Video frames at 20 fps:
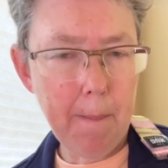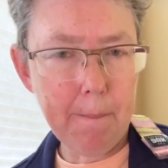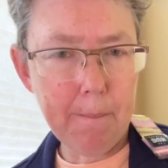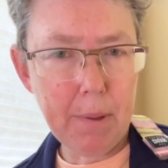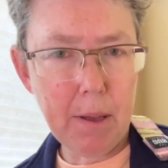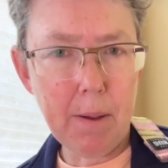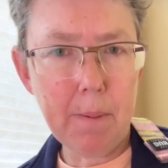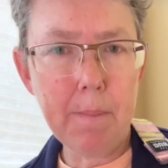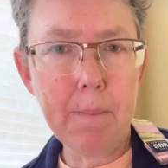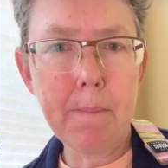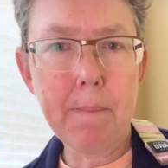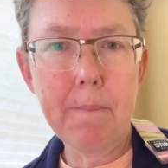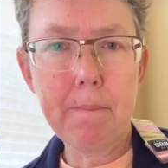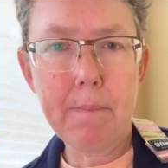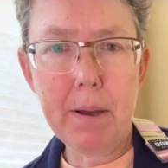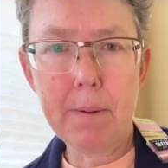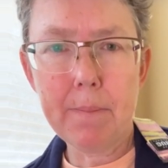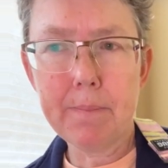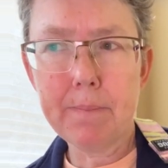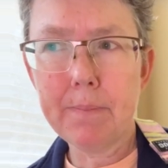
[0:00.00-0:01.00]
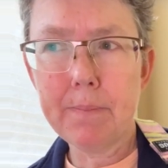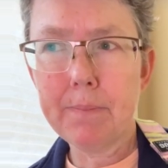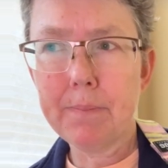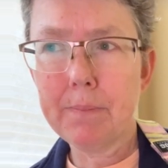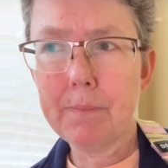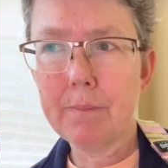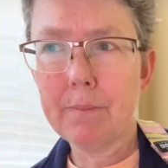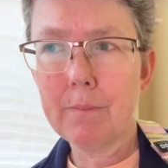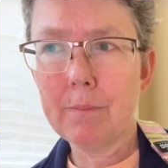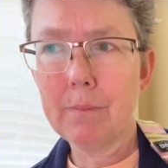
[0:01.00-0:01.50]
bum,
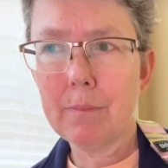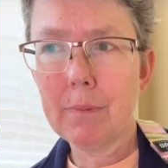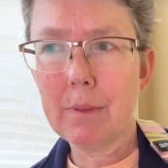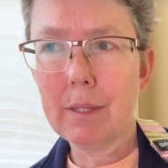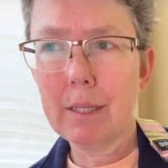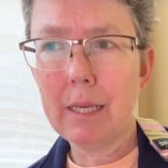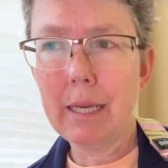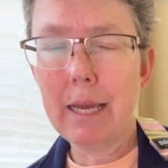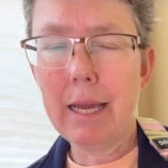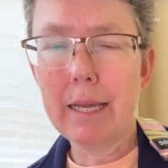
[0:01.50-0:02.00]
bum.